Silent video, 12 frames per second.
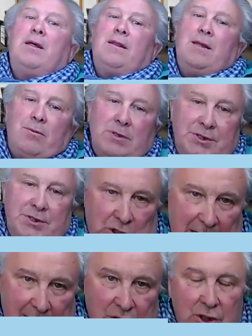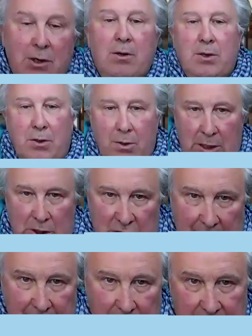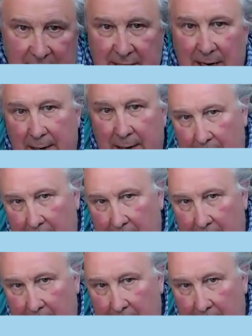They want to change, you can change the design